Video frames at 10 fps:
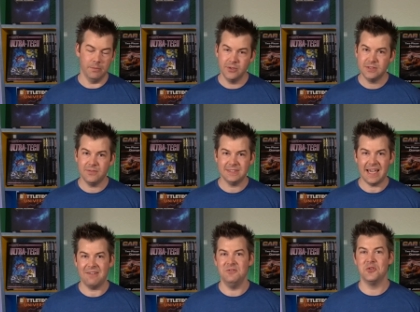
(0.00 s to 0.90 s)
Most of us
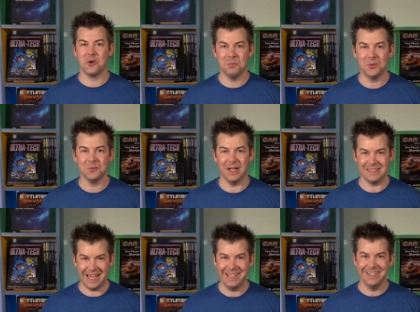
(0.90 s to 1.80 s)
have normal
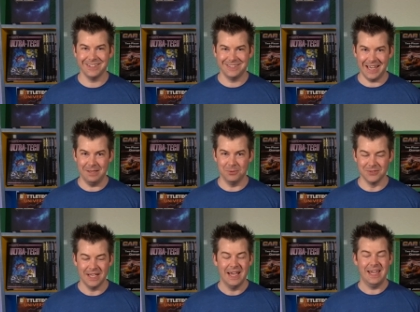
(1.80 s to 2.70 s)
rectangular
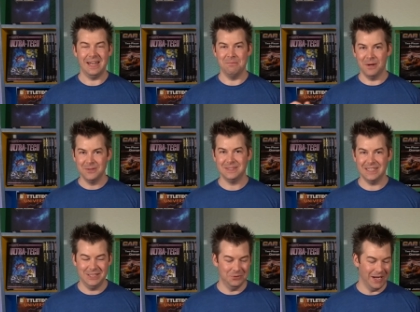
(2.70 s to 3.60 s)
tables in most
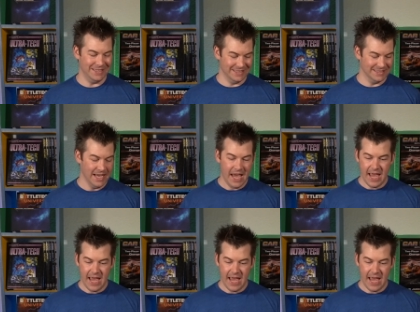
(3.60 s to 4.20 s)
situations.